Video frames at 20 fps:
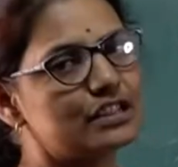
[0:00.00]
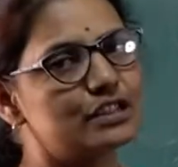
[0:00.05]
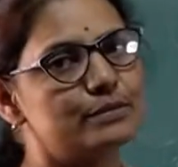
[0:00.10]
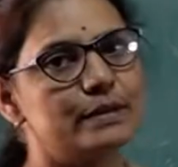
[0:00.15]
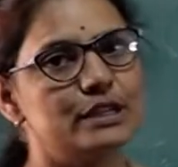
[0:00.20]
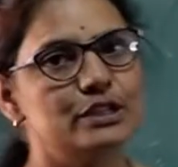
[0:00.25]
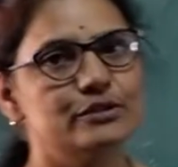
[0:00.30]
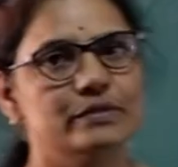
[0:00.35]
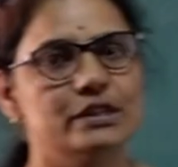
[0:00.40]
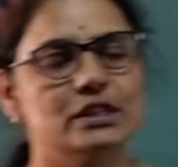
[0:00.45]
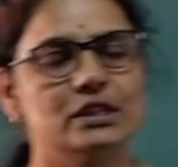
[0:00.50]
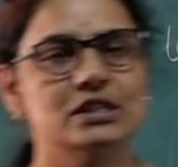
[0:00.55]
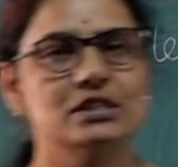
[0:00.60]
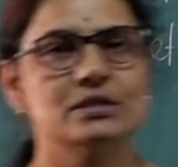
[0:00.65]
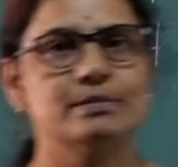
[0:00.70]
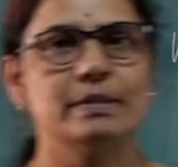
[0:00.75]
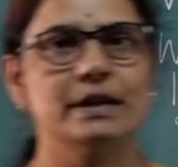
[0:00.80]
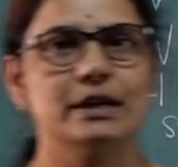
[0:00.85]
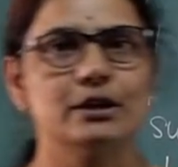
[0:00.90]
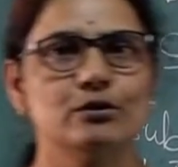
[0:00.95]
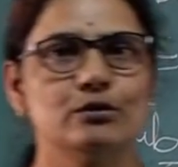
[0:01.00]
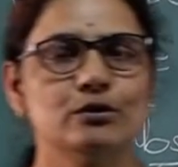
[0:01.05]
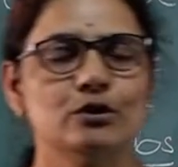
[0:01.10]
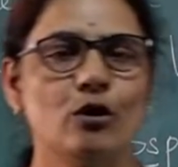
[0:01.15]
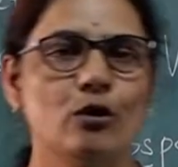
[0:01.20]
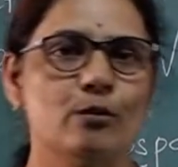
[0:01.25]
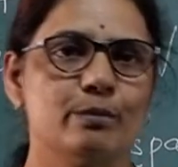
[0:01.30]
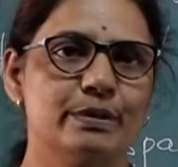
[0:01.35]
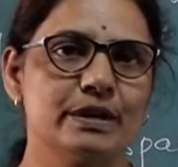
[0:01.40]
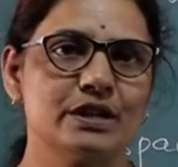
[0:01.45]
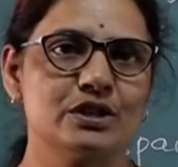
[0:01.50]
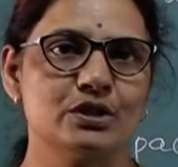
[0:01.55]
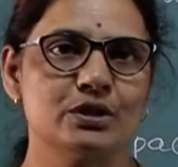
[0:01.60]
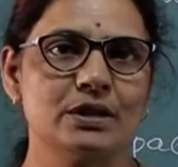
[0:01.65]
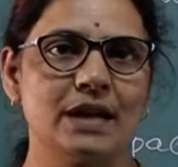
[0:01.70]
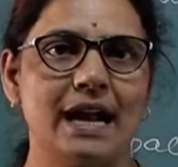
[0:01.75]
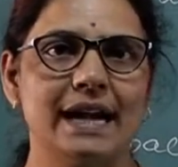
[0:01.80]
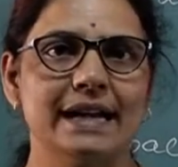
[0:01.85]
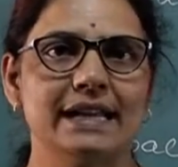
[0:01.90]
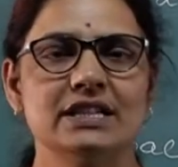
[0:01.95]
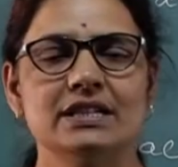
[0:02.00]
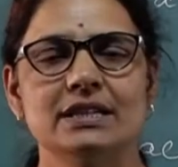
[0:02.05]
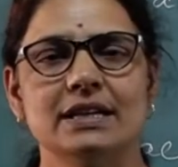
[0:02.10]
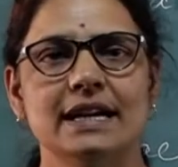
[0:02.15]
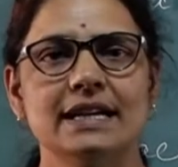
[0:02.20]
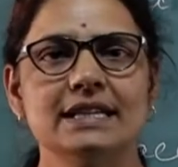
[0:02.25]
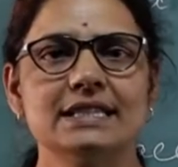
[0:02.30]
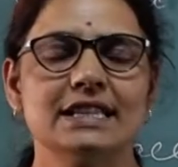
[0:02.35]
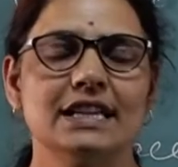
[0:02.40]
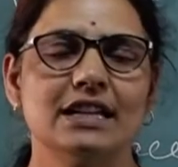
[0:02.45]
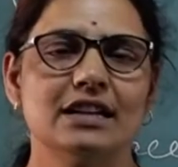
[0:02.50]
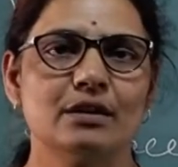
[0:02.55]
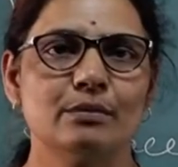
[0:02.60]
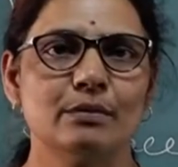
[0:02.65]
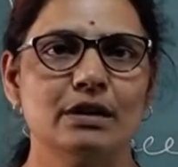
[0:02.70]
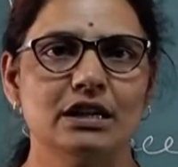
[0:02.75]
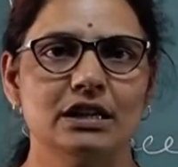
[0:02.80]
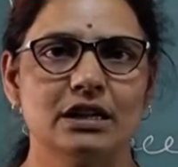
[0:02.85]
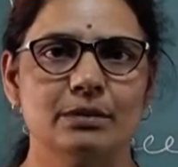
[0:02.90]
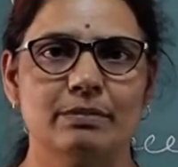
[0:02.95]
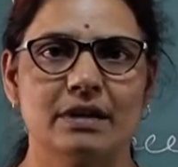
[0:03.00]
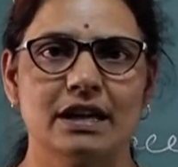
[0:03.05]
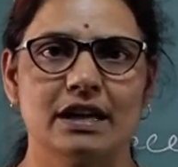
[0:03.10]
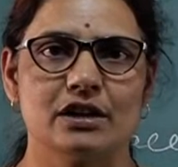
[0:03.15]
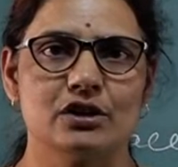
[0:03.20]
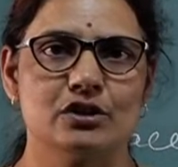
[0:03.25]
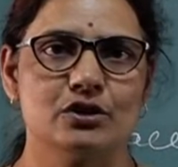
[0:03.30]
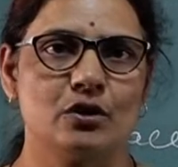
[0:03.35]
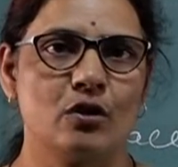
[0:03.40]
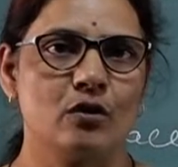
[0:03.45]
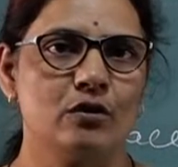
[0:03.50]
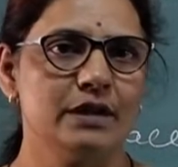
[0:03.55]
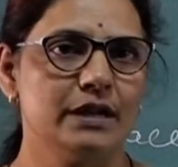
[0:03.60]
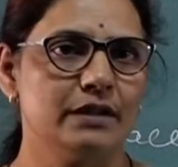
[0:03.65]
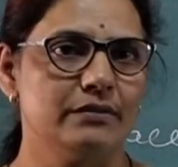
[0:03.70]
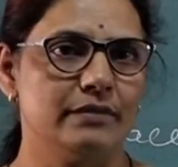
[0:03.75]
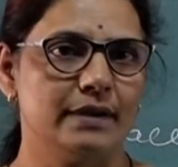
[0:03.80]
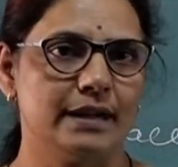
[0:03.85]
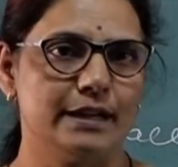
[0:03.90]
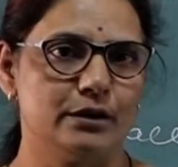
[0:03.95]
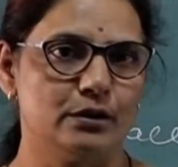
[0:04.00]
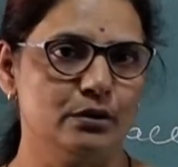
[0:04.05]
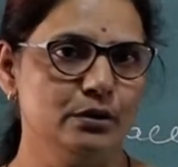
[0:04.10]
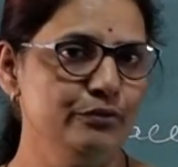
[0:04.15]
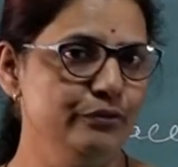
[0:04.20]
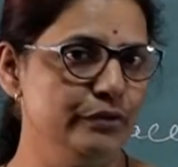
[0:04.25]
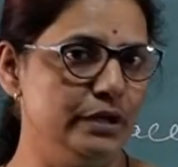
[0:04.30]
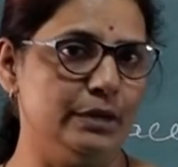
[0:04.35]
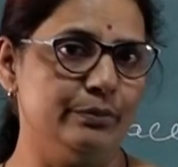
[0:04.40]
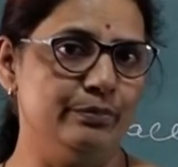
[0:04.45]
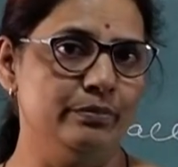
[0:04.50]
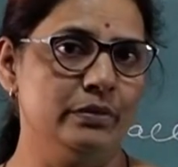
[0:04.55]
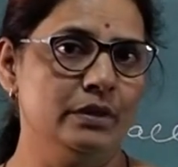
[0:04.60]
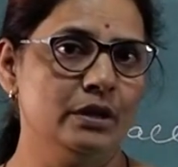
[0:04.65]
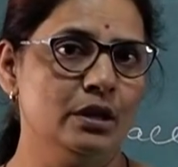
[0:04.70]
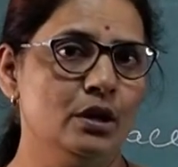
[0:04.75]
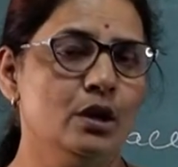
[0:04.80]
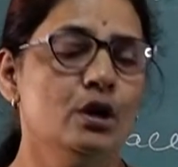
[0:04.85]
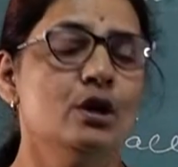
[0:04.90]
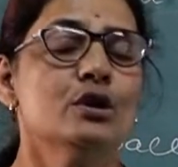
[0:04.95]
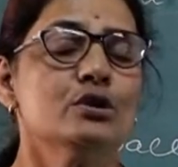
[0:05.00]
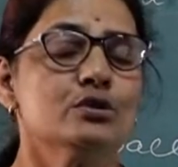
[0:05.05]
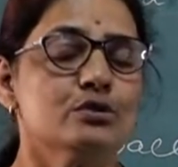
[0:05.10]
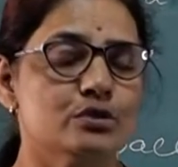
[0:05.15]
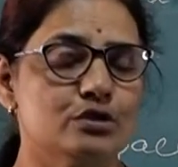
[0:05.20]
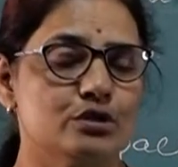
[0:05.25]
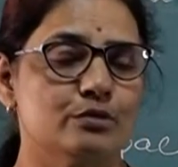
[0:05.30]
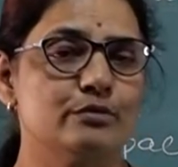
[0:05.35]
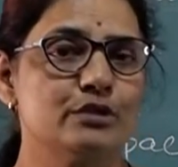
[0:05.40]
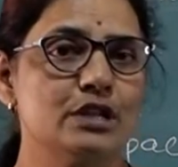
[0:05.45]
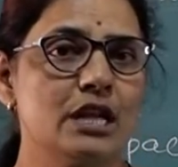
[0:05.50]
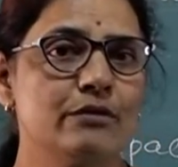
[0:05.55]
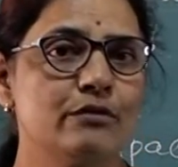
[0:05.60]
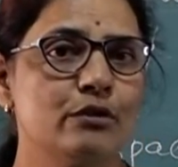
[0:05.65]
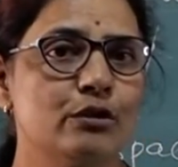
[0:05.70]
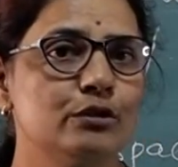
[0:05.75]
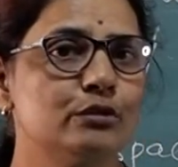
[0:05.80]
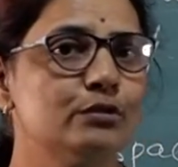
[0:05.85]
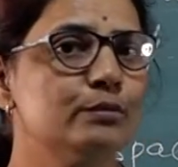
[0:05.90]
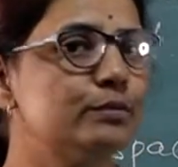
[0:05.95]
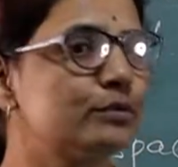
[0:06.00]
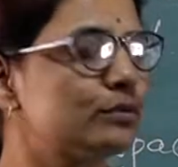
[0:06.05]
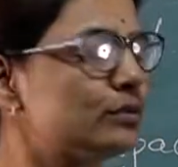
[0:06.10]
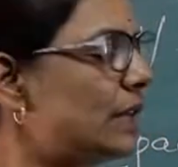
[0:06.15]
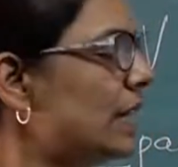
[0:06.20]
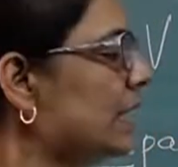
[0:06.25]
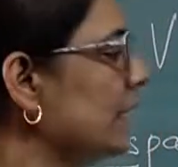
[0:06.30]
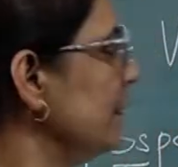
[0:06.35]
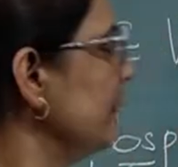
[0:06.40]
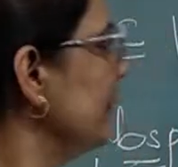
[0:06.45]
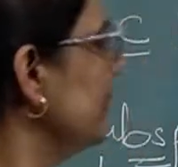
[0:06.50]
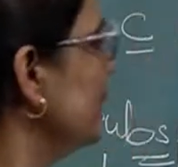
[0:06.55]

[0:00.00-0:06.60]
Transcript: space with respect to the operation addition and scalar multiplication on defined on V. So suppose I want to prove that